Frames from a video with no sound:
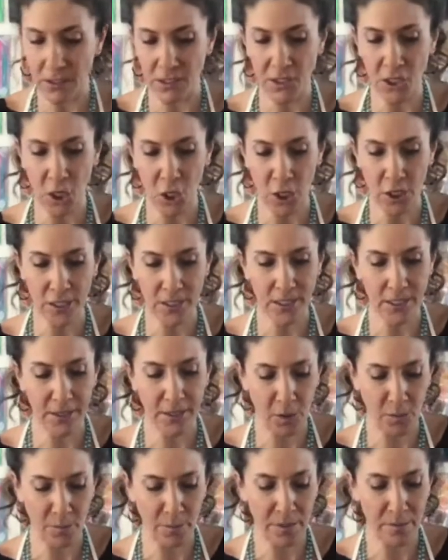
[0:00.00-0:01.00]
darks a
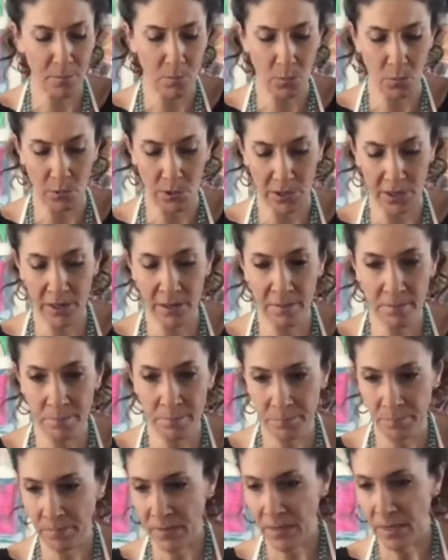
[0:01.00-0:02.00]
little bit more,
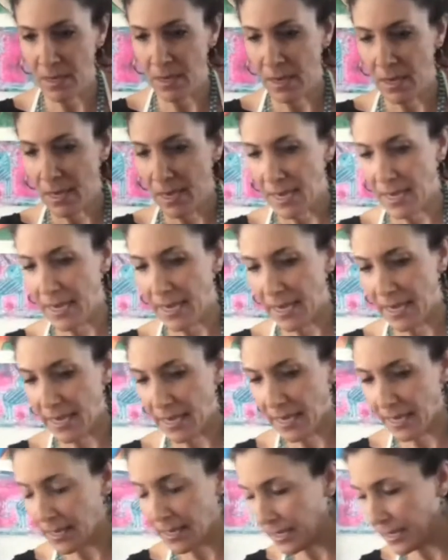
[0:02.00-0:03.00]

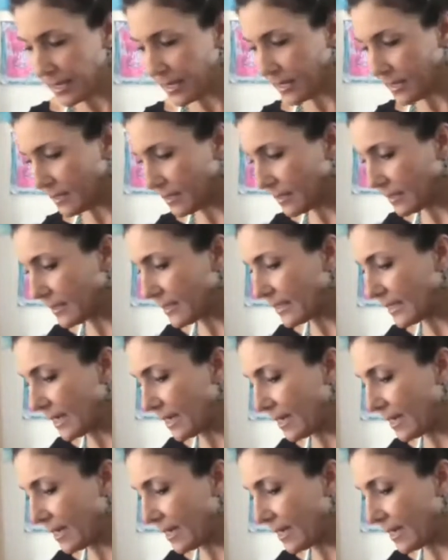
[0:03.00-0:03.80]
and